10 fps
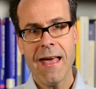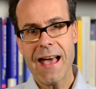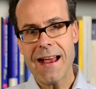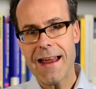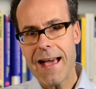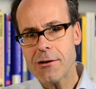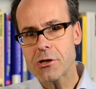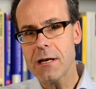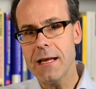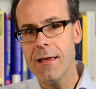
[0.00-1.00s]
And
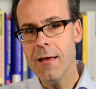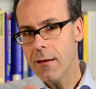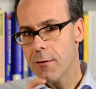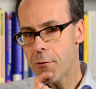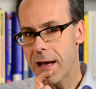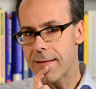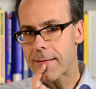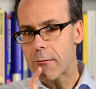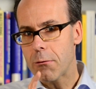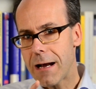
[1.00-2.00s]
actually, you can
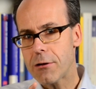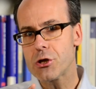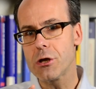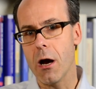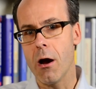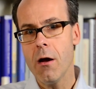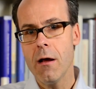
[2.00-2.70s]
structure